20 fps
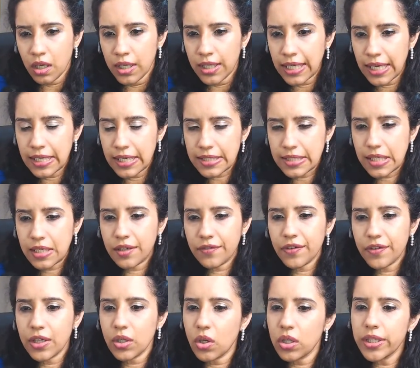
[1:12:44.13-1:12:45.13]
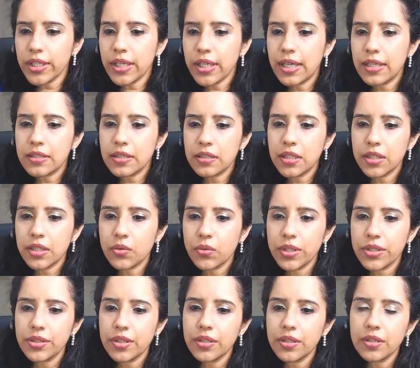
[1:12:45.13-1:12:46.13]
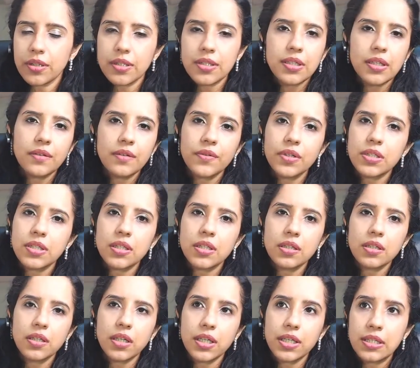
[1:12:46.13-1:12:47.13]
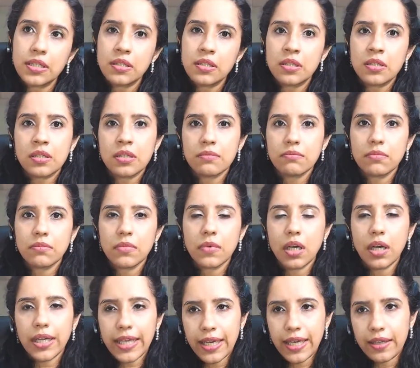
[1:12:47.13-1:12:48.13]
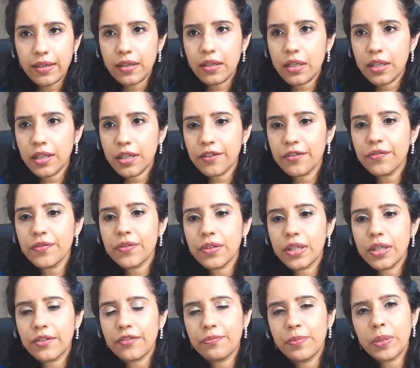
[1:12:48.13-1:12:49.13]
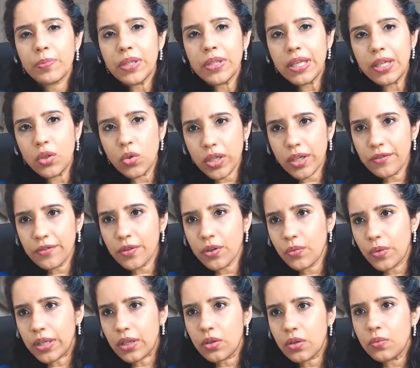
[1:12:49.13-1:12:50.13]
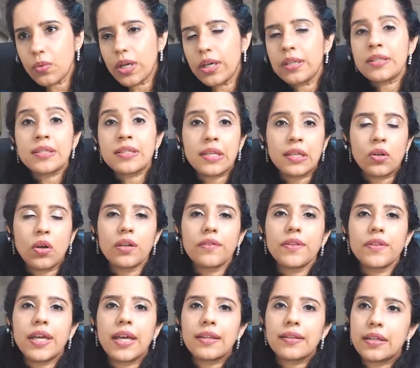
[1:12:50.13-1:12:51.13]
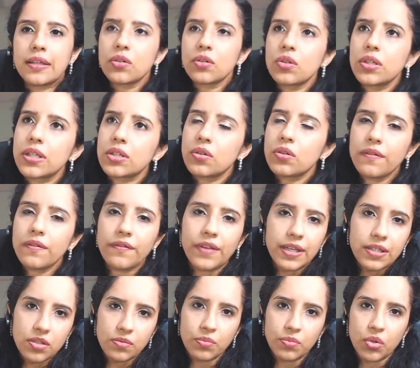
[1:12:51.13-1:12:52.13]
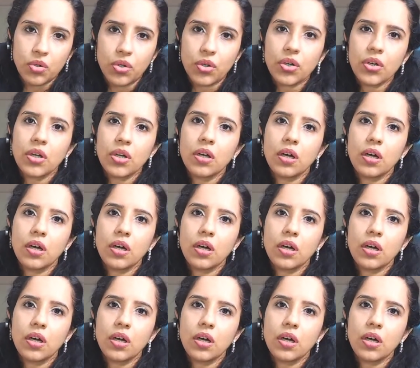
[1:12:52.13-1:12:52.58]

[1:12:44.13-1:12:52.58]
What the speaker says: Neha Saraf, I already answered that question. The silver tier is again, if people are looking for one-on-ones and all of that, then you need to invest more.